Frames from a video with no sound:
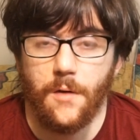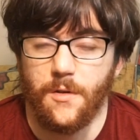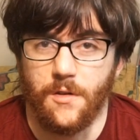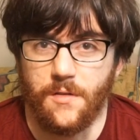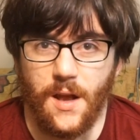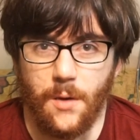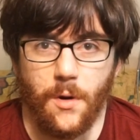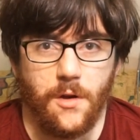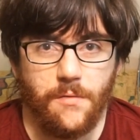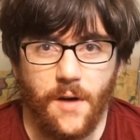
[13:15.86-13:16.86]
Just
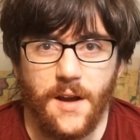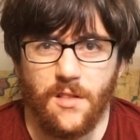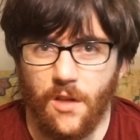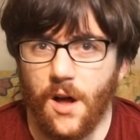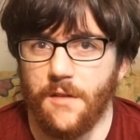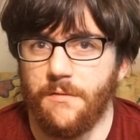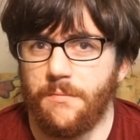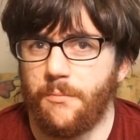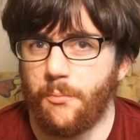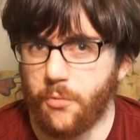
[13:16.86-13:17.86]
anywhere you find a lot
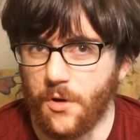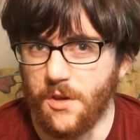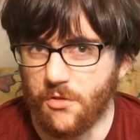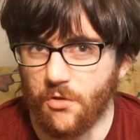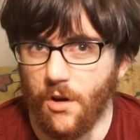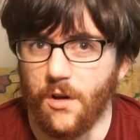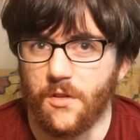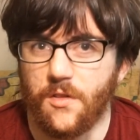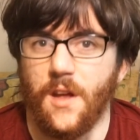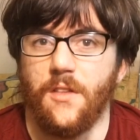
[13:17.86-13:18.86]
of pretty strong
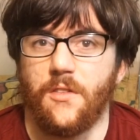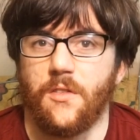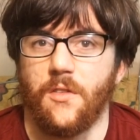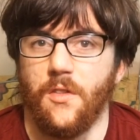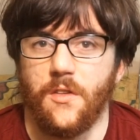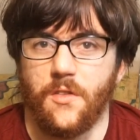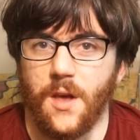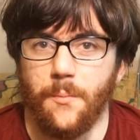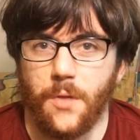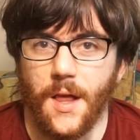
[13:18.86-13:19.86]
scents in the
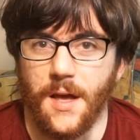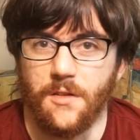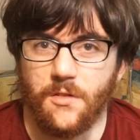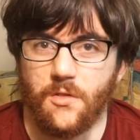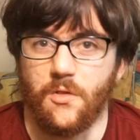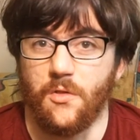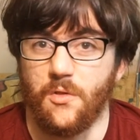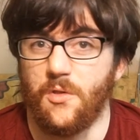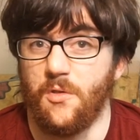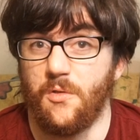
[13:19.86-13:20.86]
same place
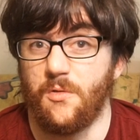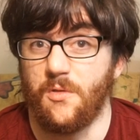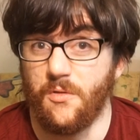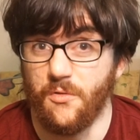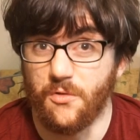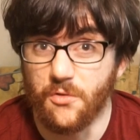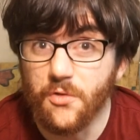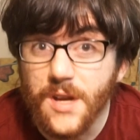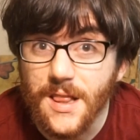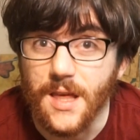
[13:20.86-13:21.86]

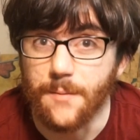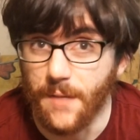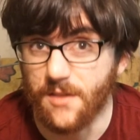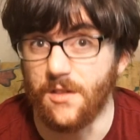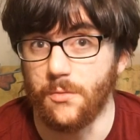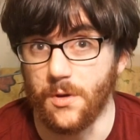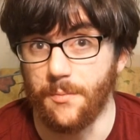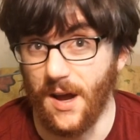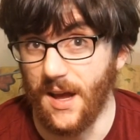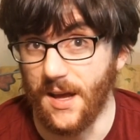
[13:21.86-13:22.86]
really messes with
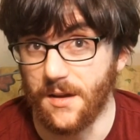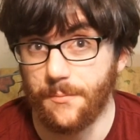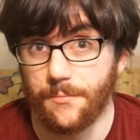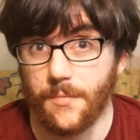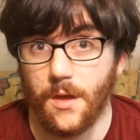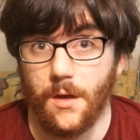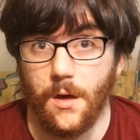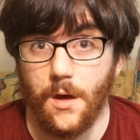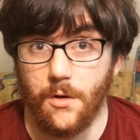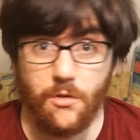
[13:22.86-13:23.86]
my head,
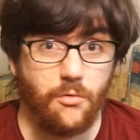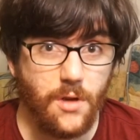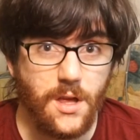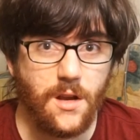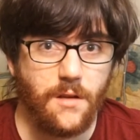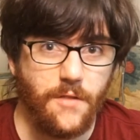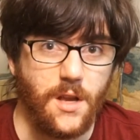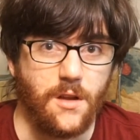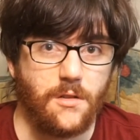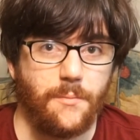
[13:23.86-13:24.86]
which is really
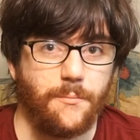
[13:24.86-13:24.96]
inconvenient.